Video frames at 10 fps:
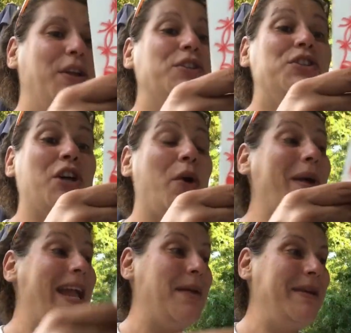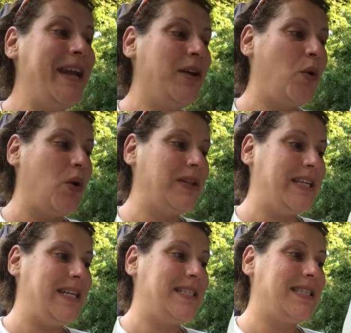So Amy had hauled
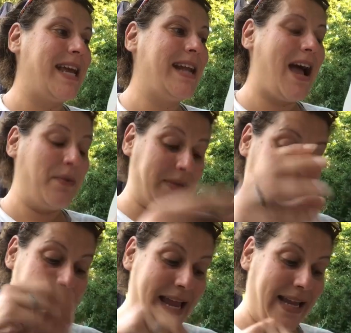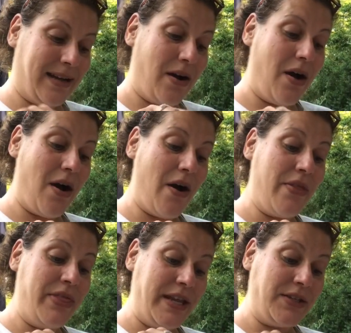these and I was like,
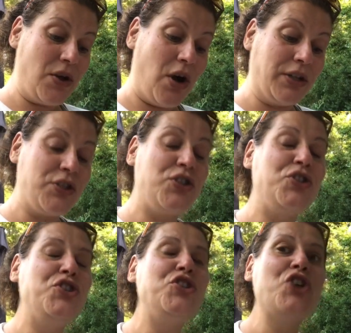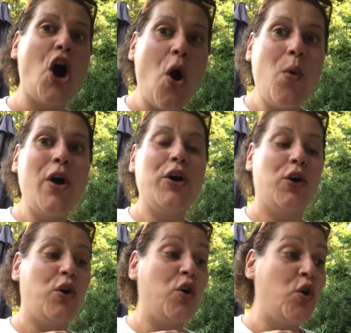these are so
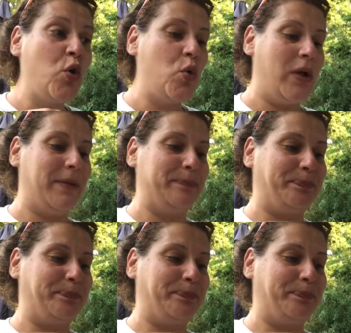cool.